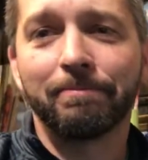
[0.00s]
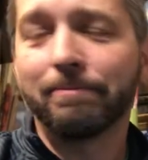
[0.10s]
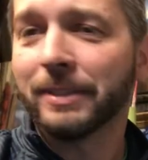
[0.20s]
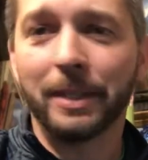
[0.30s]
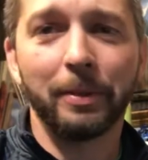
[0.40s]

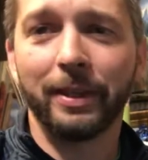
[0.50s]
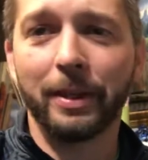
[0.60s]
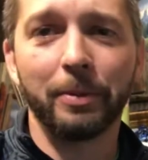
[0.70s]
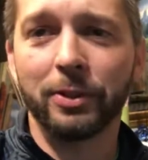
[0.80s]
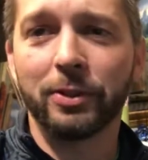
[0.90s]
send me the
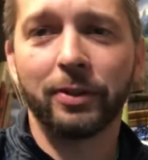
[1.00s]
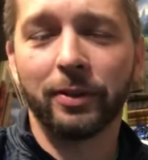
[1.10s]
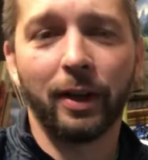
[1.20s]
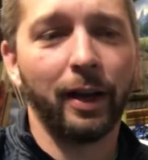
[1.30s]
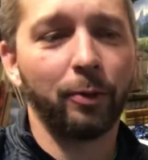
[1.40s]
image.
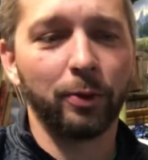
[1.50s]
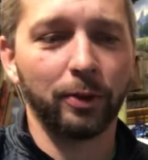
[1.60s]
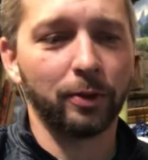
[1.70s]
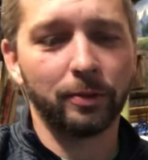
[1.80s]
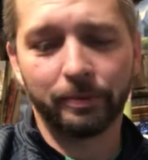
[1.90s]
I'll